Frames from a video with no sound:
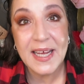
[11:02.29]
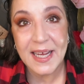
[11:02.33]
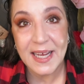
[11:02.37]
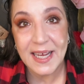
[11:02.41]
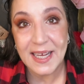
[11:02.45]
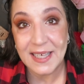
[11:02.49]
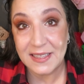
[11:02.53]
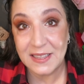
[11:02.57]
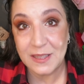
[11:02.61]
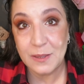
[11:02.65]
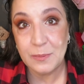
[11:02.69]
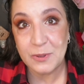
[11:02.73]

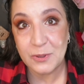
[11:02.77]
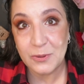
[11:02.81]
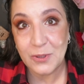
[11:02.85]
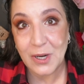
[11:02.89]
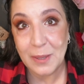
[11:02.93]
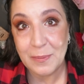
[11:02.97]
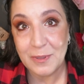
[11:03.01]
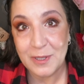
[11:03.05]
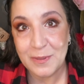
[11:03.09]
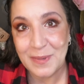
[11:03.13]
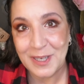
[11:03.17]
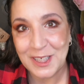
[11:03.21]
and
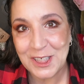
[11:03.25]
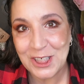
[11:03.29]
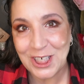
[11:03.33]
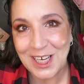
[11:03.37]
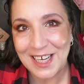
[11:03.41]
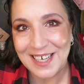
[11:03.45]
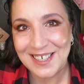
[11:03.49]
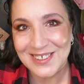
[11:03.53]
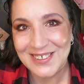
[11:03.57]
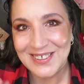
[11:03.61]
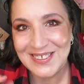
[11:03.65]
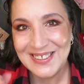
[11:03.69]
subscribe to my
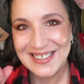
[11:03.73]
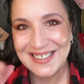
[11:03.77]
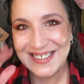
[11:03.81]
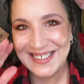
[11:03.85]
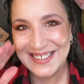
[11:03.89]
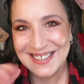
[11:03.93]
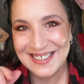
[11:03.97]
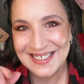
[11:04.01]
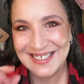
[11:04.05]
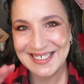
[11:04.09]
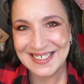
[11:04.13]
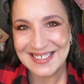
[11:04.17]
channel.
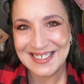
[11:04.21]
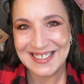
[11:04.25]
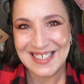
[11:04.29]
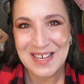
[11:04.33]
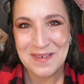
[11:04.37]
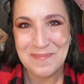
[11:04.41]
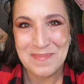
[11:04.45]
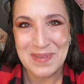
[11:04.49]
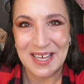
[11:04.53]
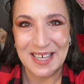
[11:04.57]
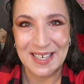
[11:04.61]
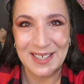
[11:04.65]

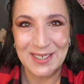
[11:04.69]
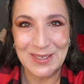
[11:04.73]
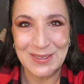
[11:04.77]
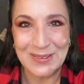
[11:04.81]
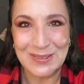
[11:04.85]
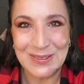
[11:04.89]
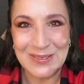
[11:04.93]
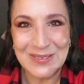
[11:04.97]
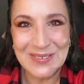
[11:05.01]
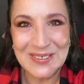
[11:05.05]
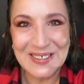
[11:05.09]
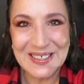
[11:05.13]
A bientôt.